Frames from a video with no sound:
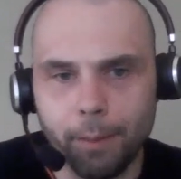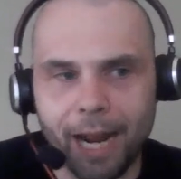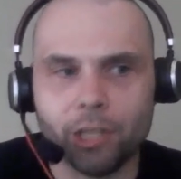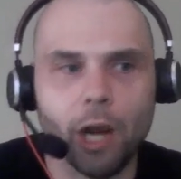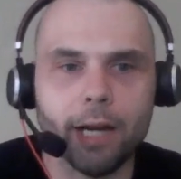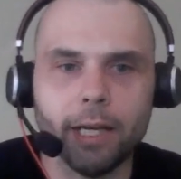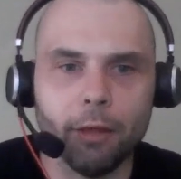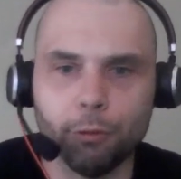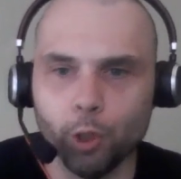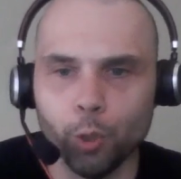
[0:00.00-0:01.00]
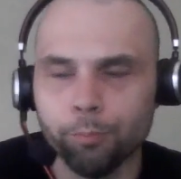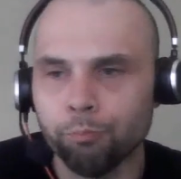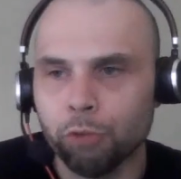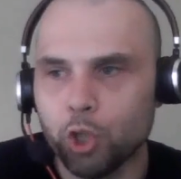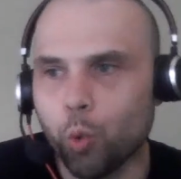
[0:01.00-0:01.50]
I mean, I try to get through
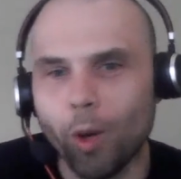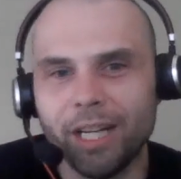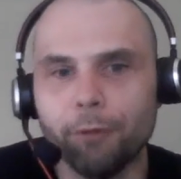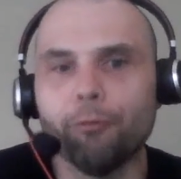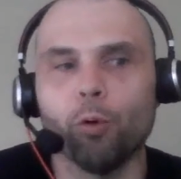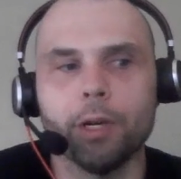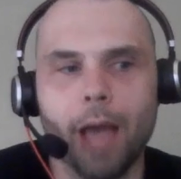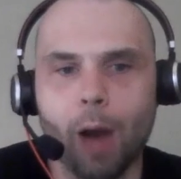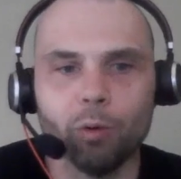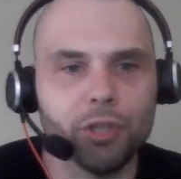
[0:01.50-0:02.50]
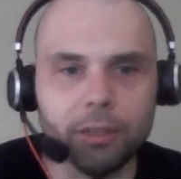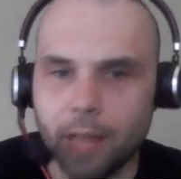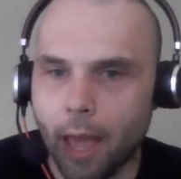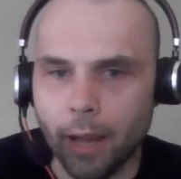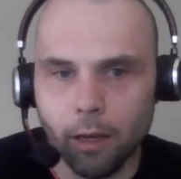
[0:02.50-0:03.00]
20 to 40 hours a
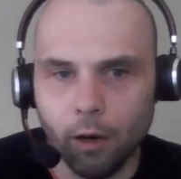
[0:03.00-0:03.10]
day